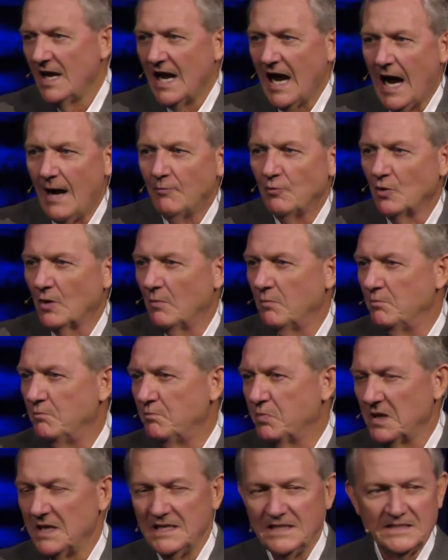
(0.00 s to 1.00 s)
I'm going to
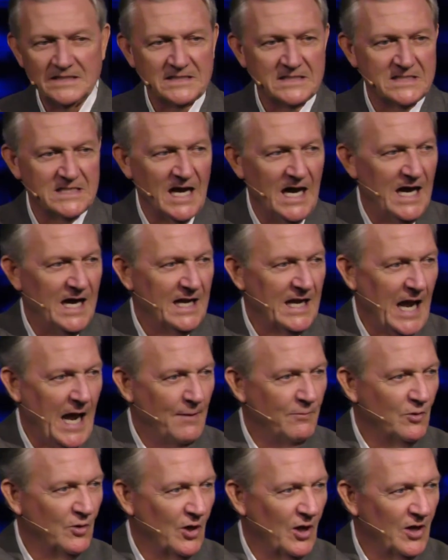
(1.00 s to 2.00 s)
bless God. I'm
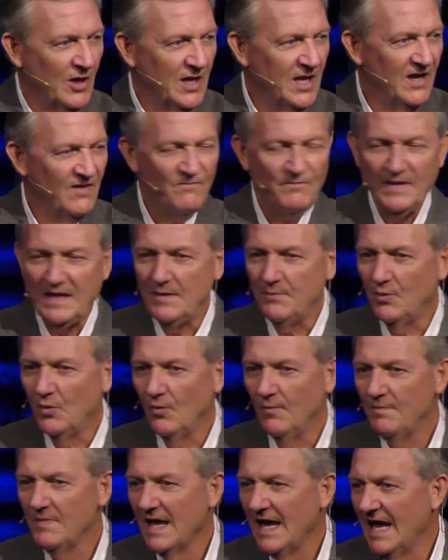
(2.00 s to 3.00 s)
going to love people.